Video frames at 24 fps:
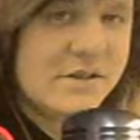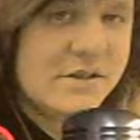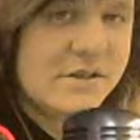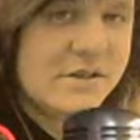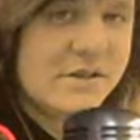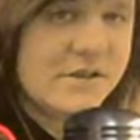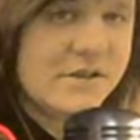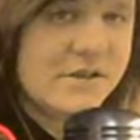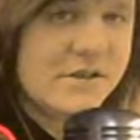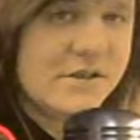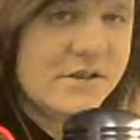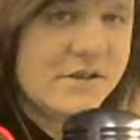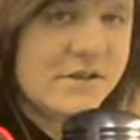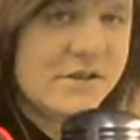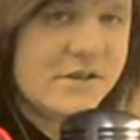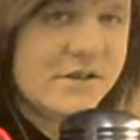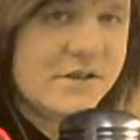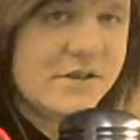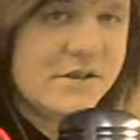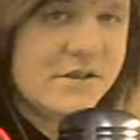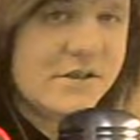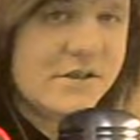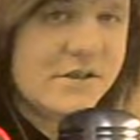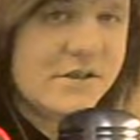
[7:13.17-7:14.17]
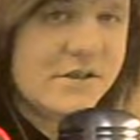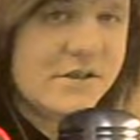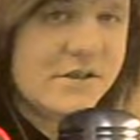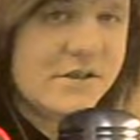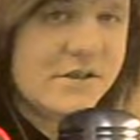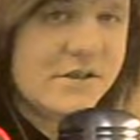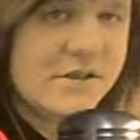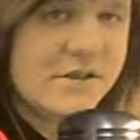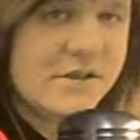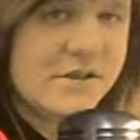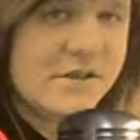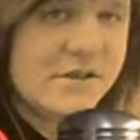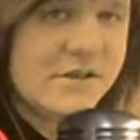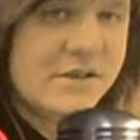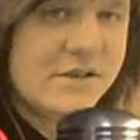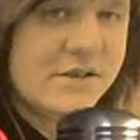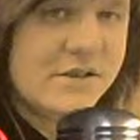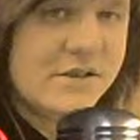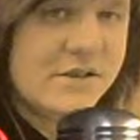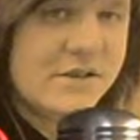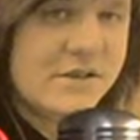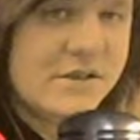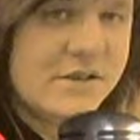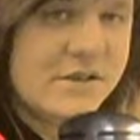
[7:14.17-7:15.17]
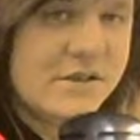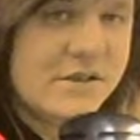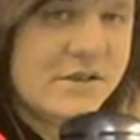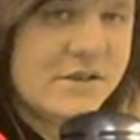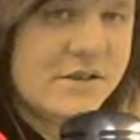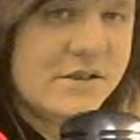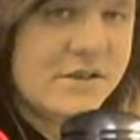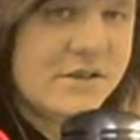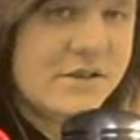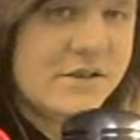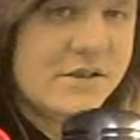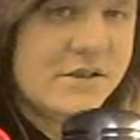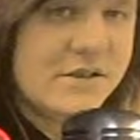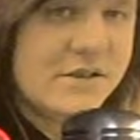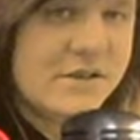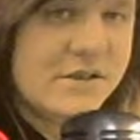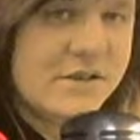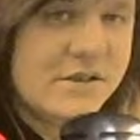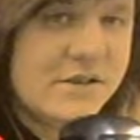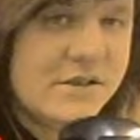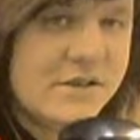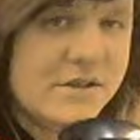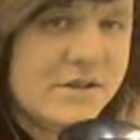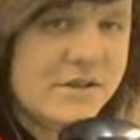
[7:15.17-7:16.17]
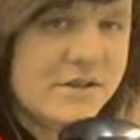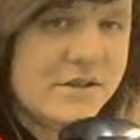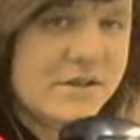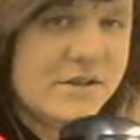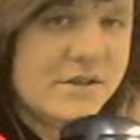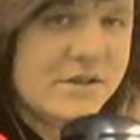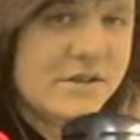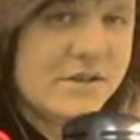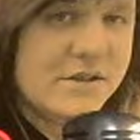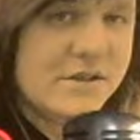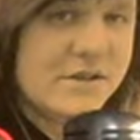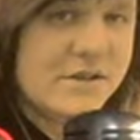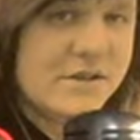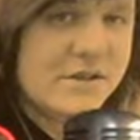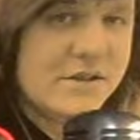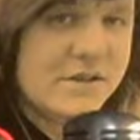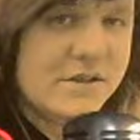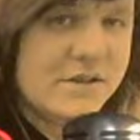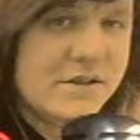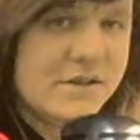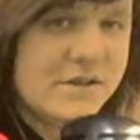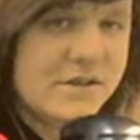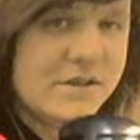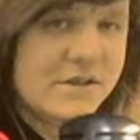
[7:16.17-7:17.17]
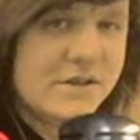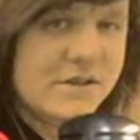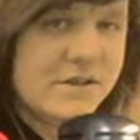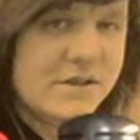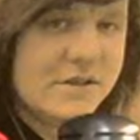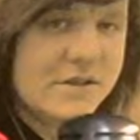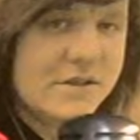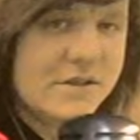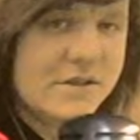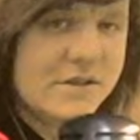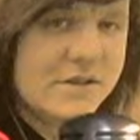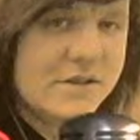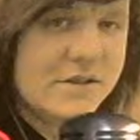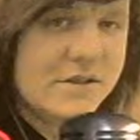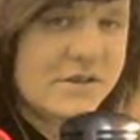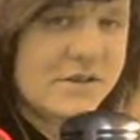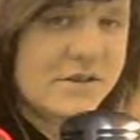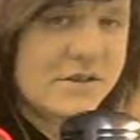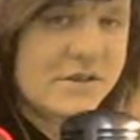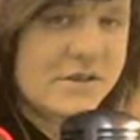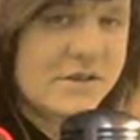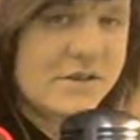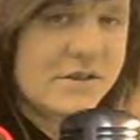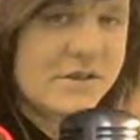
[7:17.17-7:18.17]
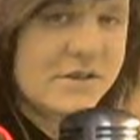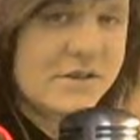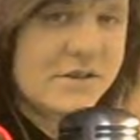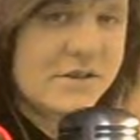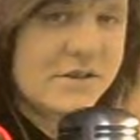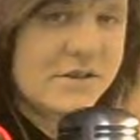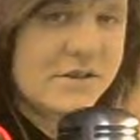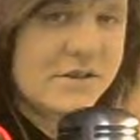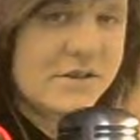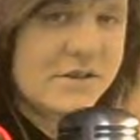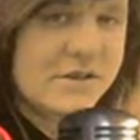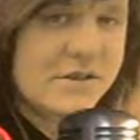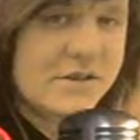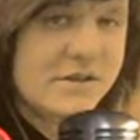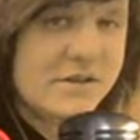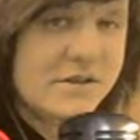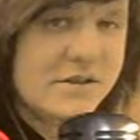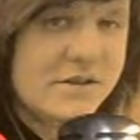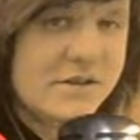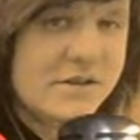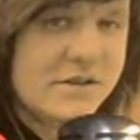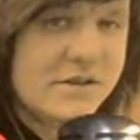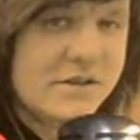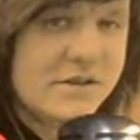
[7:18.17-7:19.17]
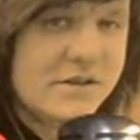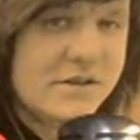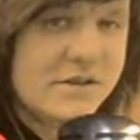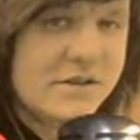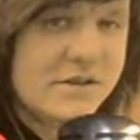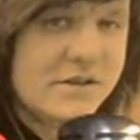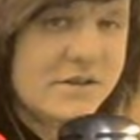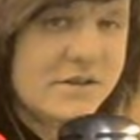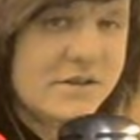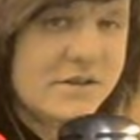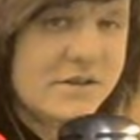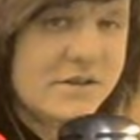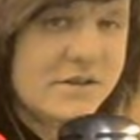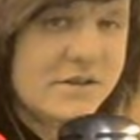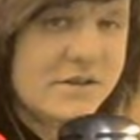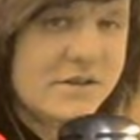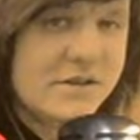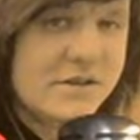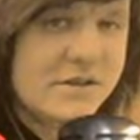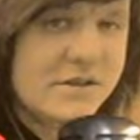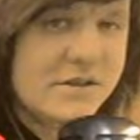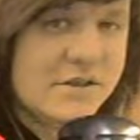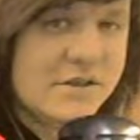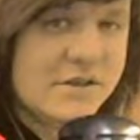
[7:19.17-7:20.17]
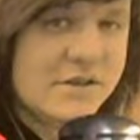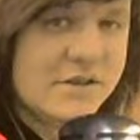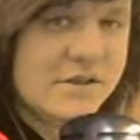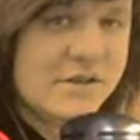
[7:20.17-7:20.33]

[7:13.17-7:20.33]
[no speech]